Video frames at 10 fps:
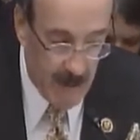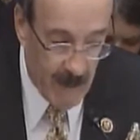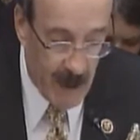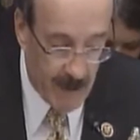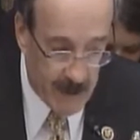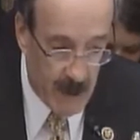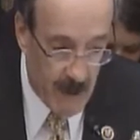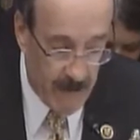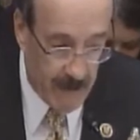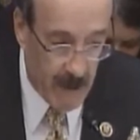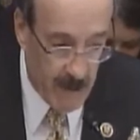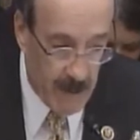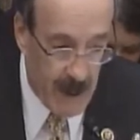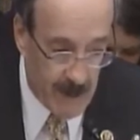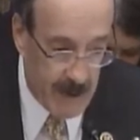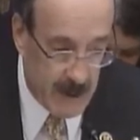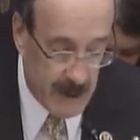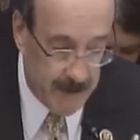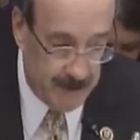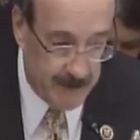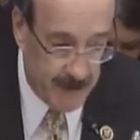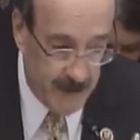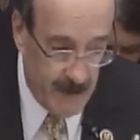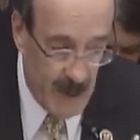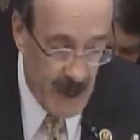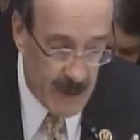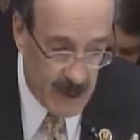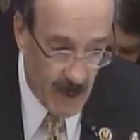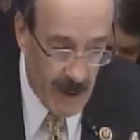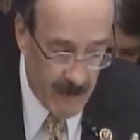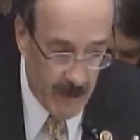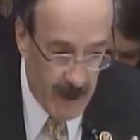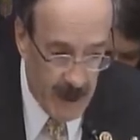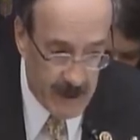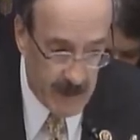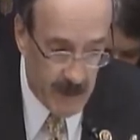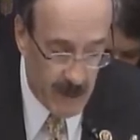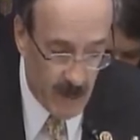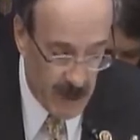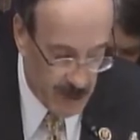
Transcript: involves foreign policy. And so wherever possible, we